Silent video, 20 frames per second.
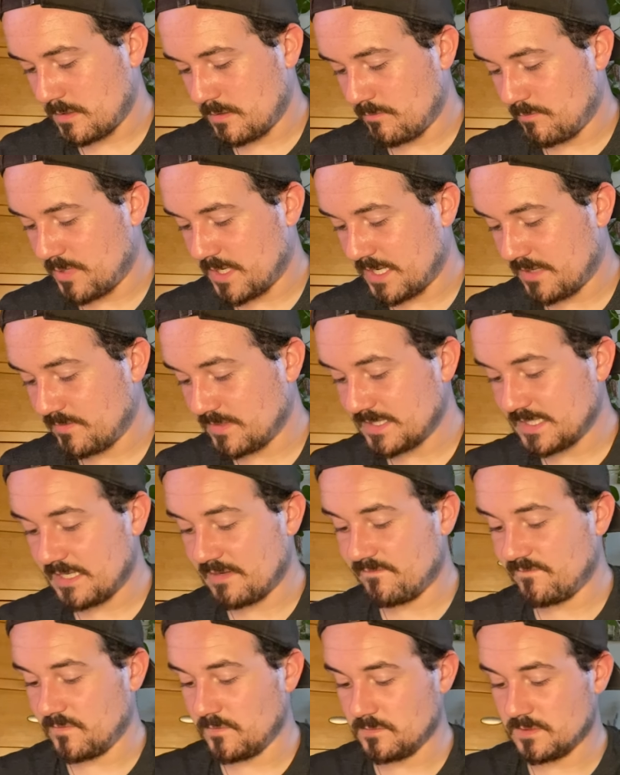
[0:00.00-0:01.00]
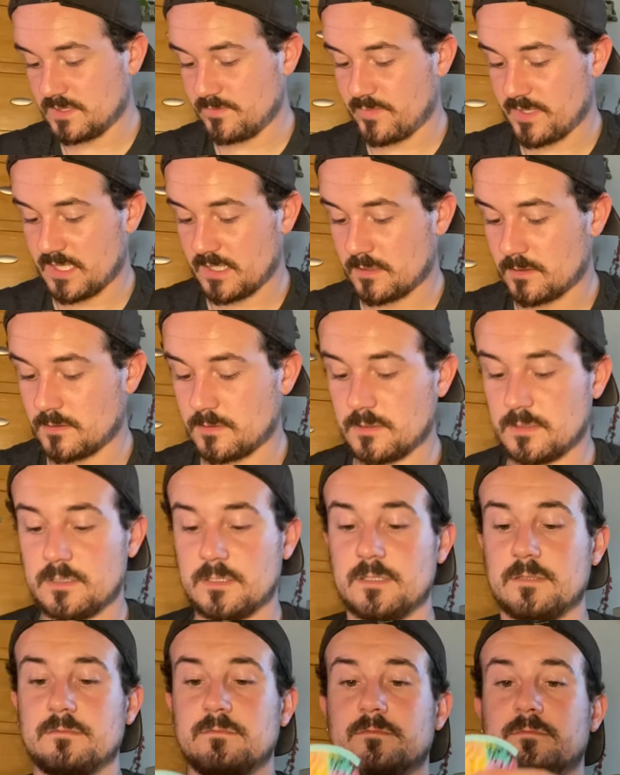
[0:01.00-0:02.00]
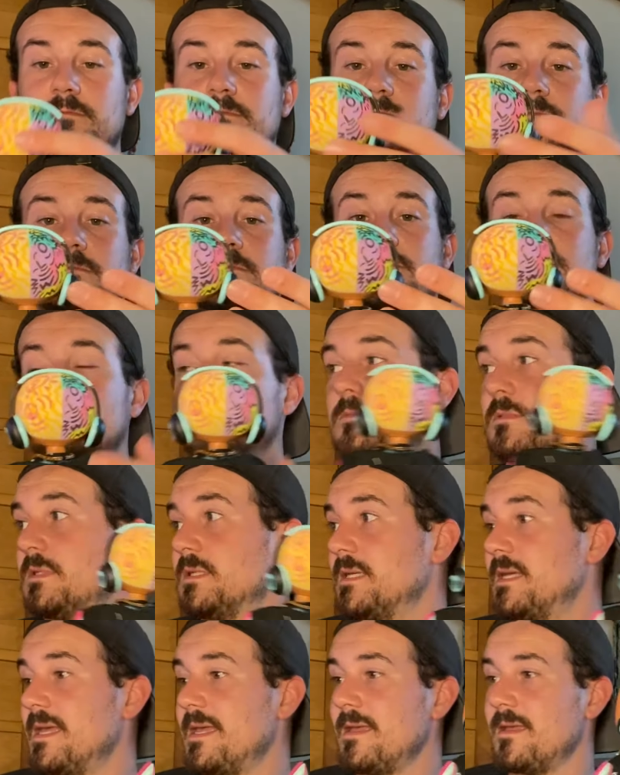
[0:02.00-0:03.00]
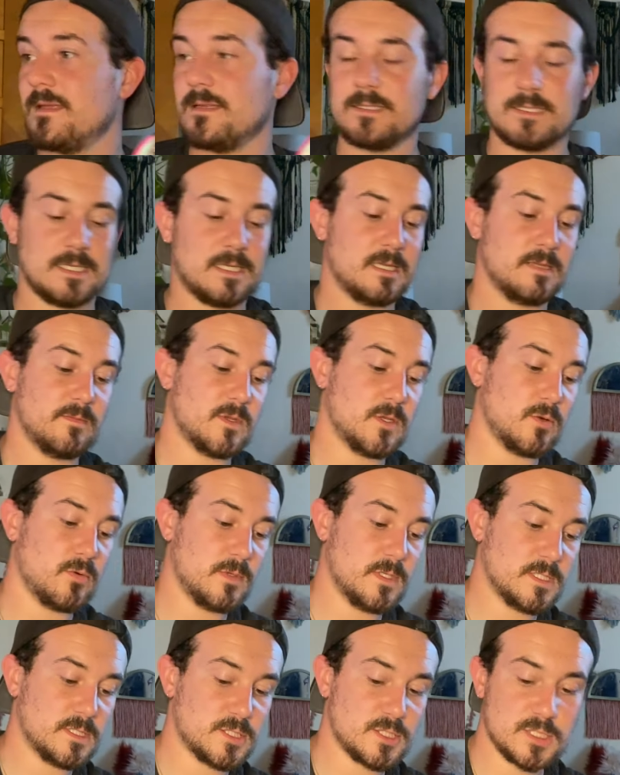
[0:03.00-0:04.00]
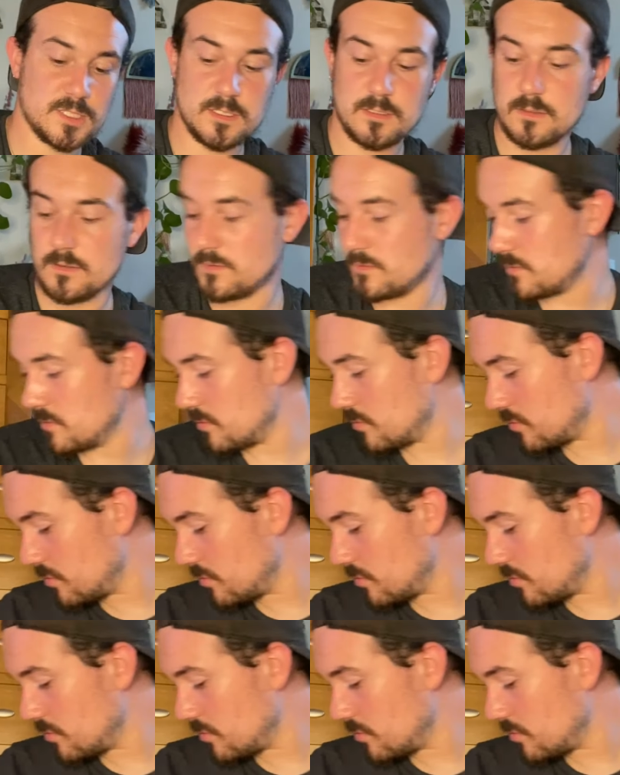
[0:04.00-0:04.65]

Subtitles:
pop his headphones back on, and I'm going to